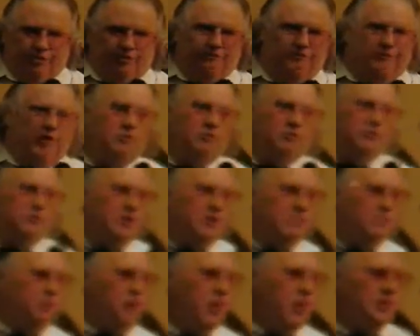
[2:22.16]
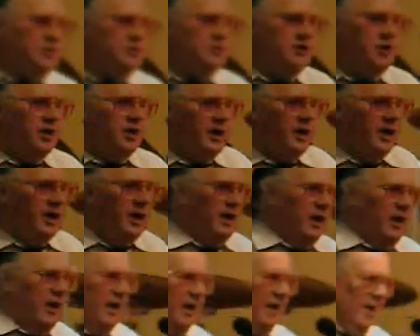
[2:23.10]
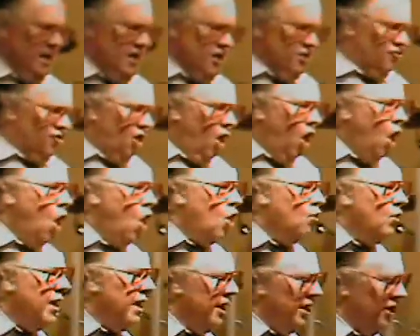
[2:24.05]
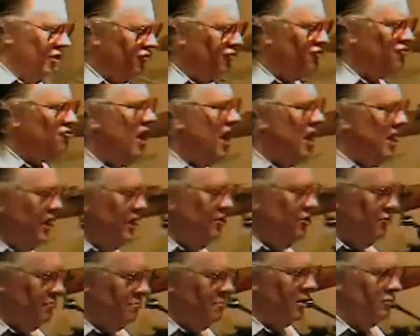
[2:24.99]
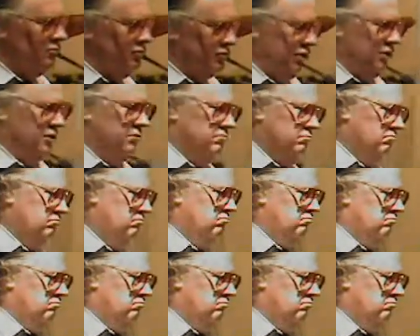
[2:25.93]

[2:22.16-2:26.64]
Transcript: The first of which is already set into motion.